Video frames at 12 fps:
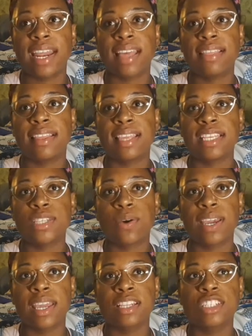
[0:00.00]
And then like, so I
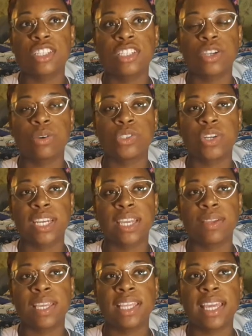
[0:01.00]
get into the tow truck,
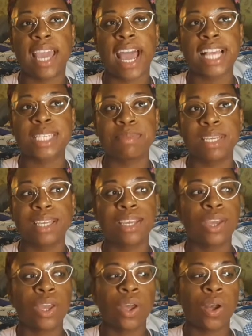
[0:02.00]
and he like asked me
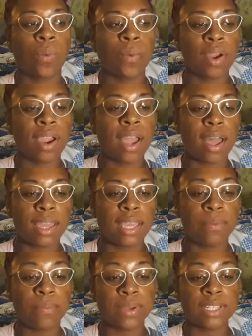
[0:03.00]
where I
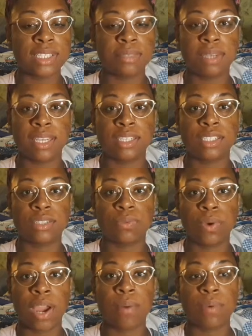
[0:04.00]

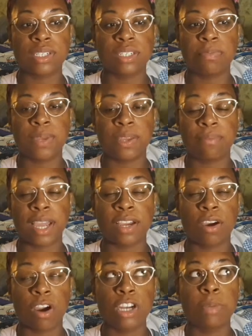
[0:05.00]
want to be my
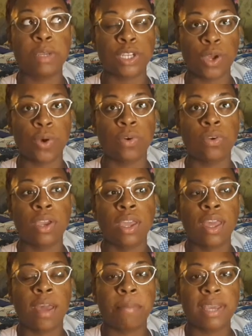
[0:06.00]
car to be towed,
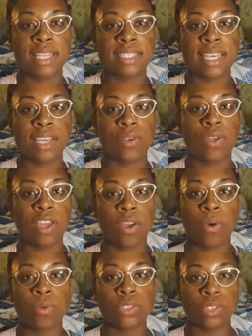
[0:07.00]
because they can only
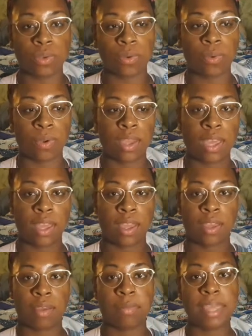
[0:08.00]
go to
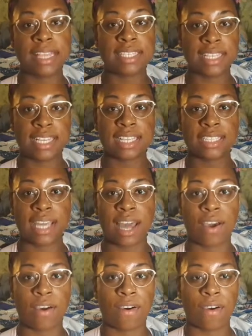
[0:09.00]
places
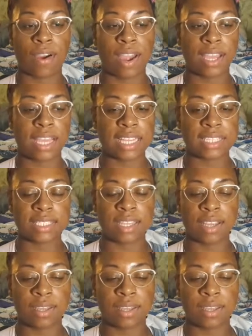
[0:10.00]
that are, I guess,